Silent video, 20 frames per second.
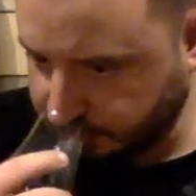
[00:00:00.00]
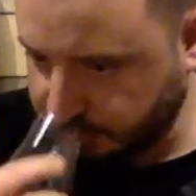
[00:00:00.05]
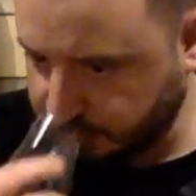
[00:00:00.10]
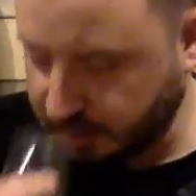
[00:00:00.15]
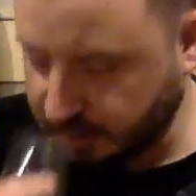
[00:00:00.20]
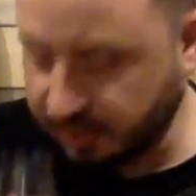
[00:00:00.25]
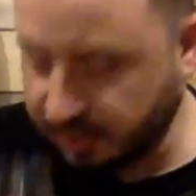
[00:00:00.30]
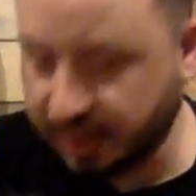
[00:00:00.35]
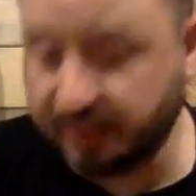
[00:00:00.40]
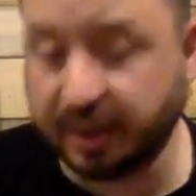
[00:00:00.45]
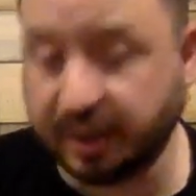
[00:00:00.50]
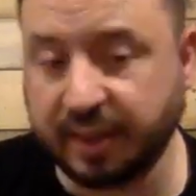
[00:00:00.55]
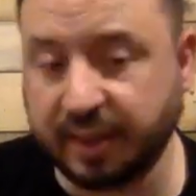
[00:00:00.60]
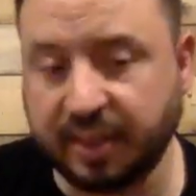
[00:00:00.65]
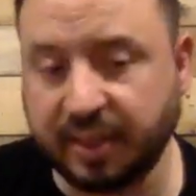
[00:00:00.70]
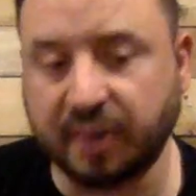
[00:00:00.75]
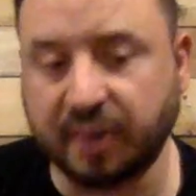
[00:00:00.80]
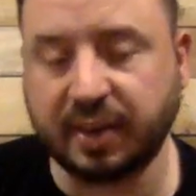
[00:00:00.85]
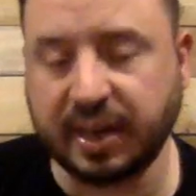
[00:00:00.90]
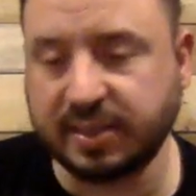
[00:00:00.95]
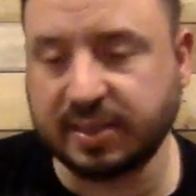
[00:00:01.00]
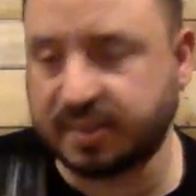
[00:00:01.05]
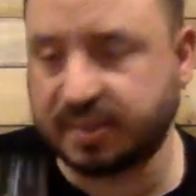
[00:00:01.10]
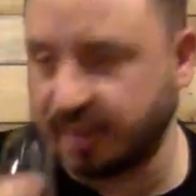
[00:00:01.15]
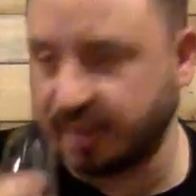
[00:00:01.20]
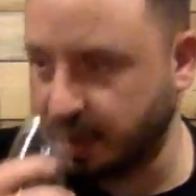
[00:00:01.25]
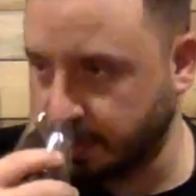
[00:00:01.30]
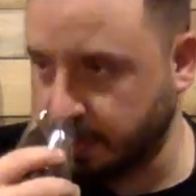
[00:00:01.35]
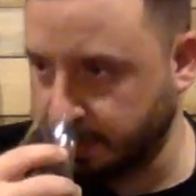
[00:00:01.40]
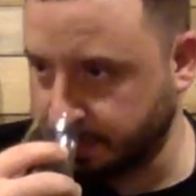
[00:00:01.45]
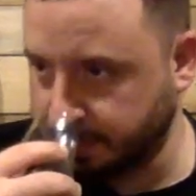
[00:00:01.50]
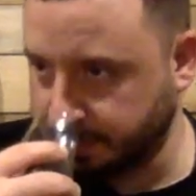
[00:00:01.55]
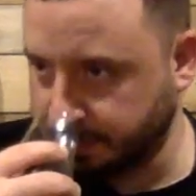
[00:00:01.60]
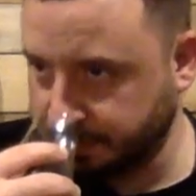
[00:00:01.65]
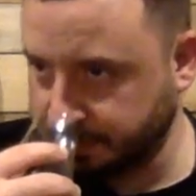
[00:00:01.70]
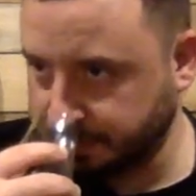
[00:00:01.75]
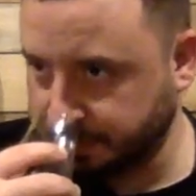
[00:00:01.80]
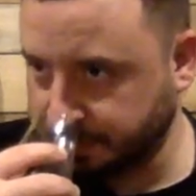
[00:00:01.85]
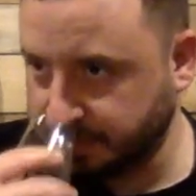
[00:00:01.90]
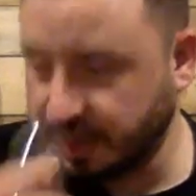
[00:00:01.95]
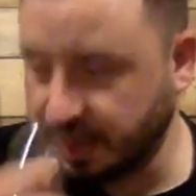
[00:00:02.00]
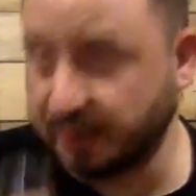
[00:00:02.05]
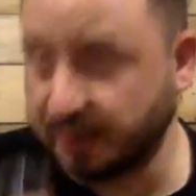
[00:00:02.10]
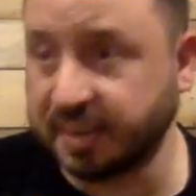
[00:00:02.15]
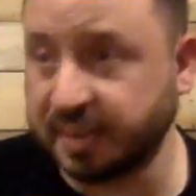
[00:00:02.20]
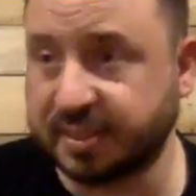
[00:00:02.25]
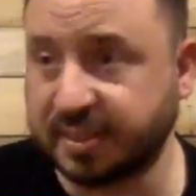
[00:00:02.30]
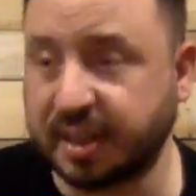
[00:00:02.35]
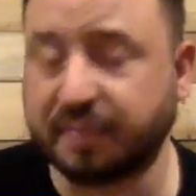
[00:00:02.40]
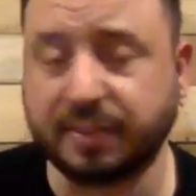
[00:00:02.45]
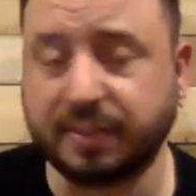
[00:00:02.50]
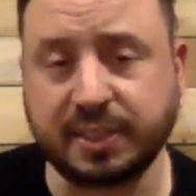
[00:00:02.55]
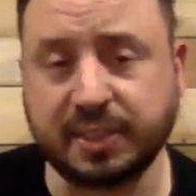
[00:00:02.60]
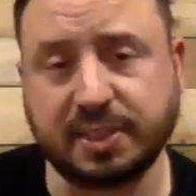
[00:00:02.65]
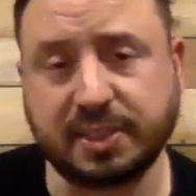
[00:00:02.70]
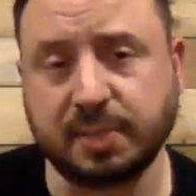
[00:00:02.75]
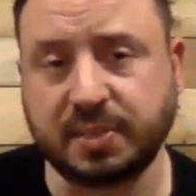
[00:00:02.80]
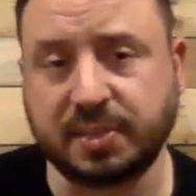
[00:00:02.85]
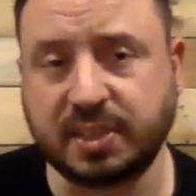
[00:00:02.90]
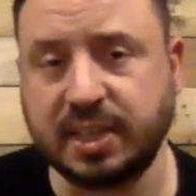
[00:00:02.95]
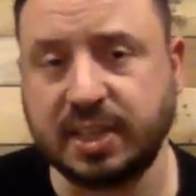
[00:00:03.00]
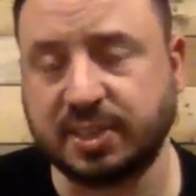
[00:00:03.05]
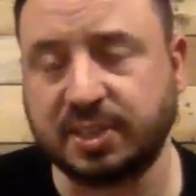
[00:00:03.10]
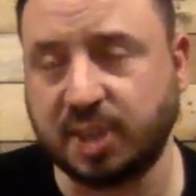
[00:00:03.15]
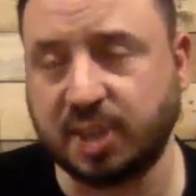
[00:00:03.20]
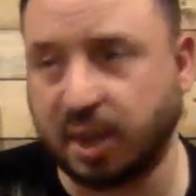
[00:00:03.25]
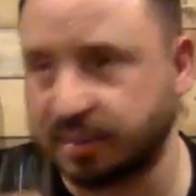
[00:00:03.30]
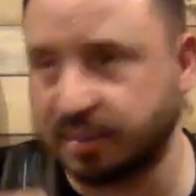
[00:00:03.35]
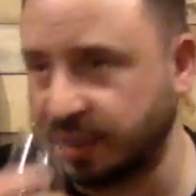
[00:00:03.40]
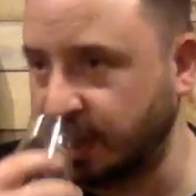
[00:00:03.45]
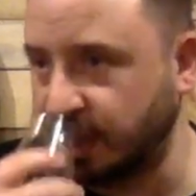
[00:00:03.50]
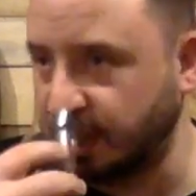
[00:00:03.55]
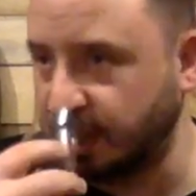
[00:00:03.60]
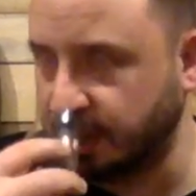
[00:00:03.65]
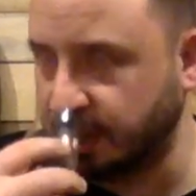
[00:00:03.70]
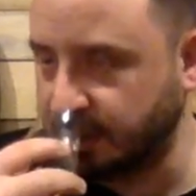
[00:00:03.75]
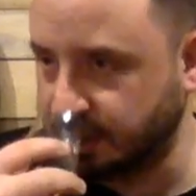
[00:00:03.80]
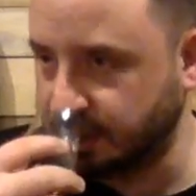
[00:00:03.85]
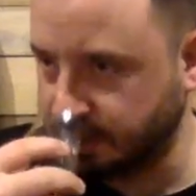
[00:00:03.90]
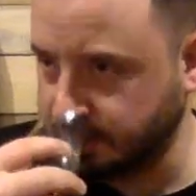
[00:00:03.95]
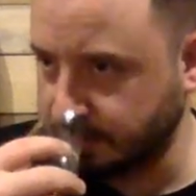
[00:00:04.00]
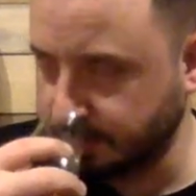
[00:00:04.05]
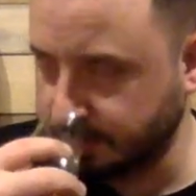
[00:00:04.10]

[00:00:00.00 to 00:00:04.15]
there there is some, there is definitely some sea salt in here.